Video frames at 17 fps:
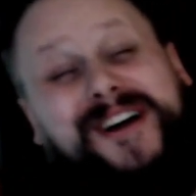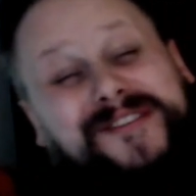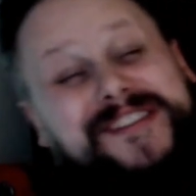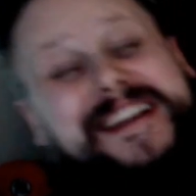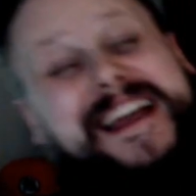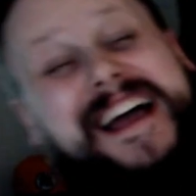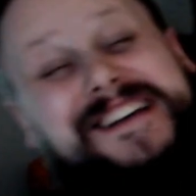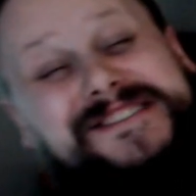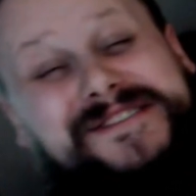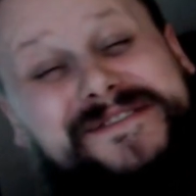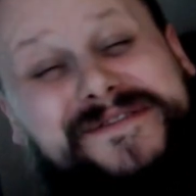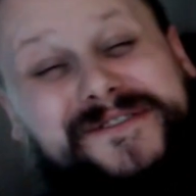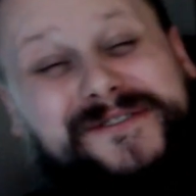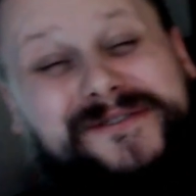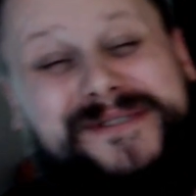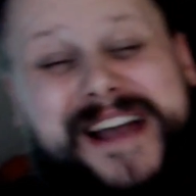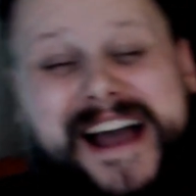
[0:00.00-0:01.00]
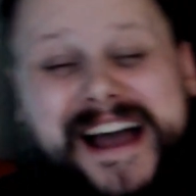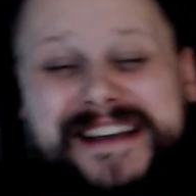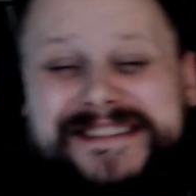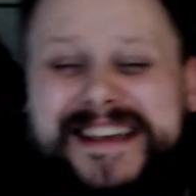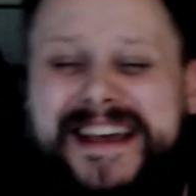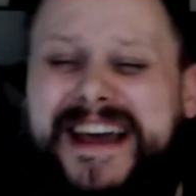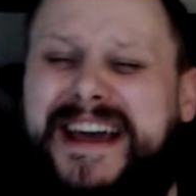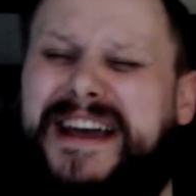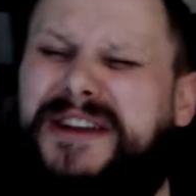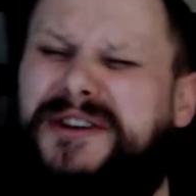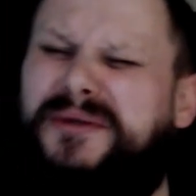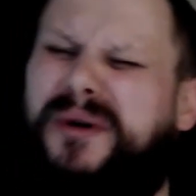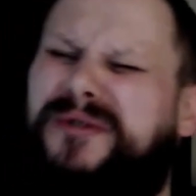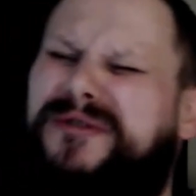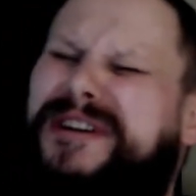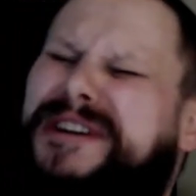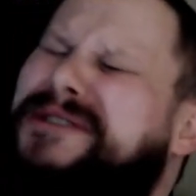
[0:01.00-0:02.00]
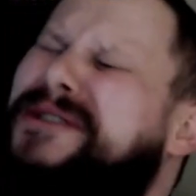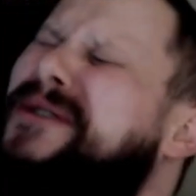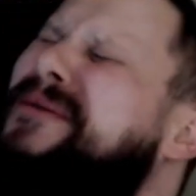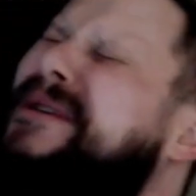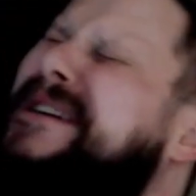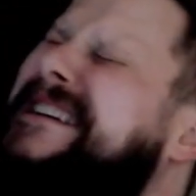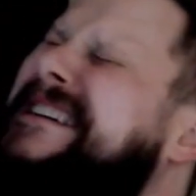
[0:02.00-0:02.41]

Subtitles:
reaction for you guys, and you already know what it